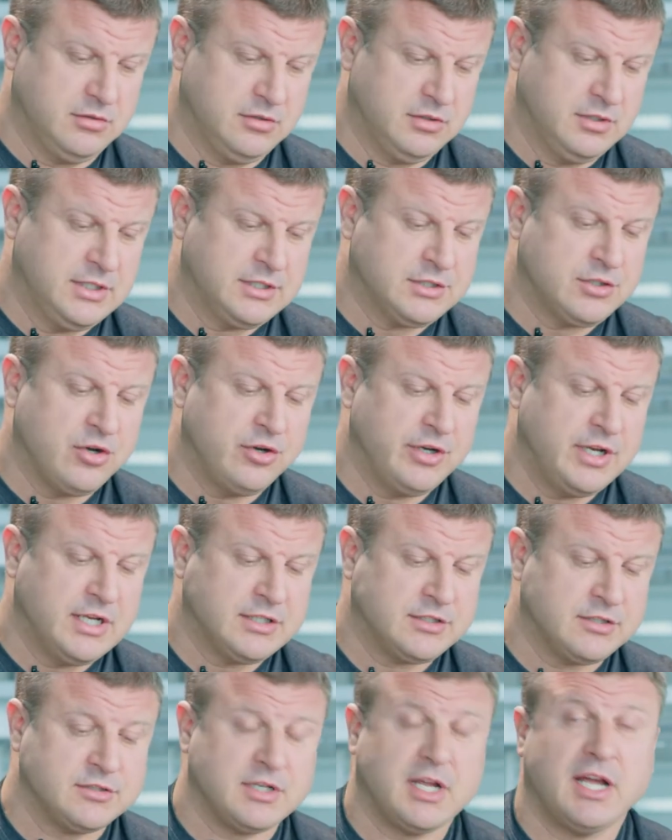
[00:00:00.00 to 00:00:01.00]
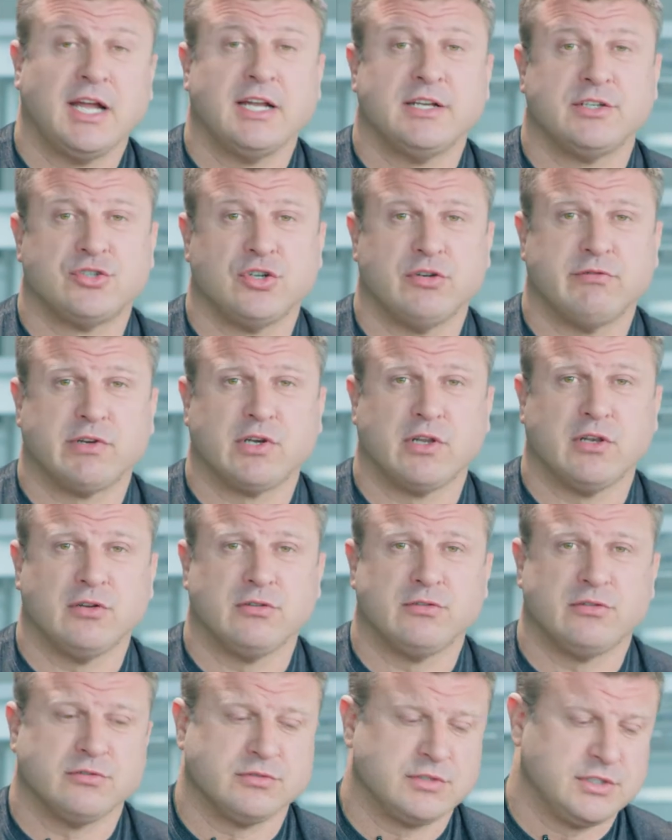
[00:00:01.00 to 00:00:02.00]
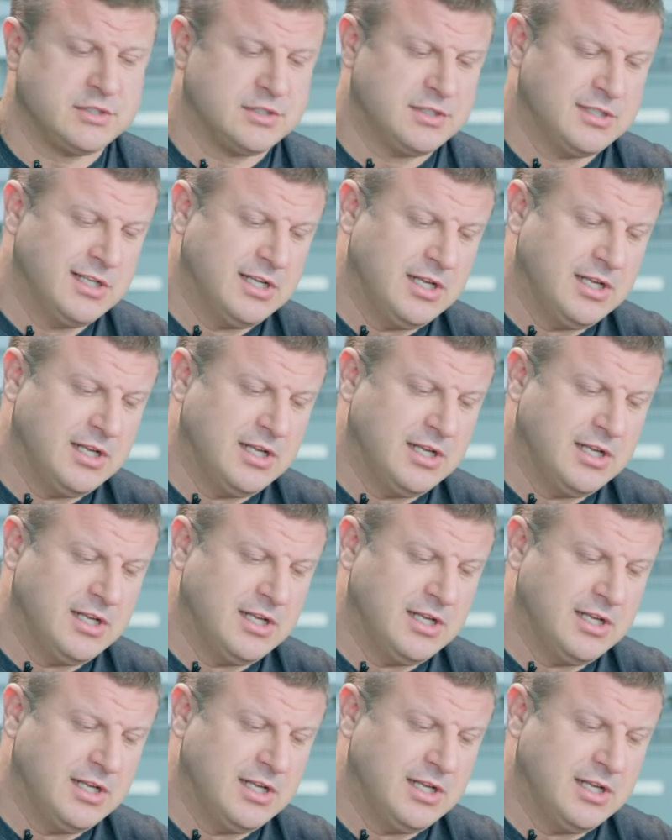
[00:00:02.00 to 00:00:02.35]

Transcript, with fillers: disc herniations, and cervical lordosis.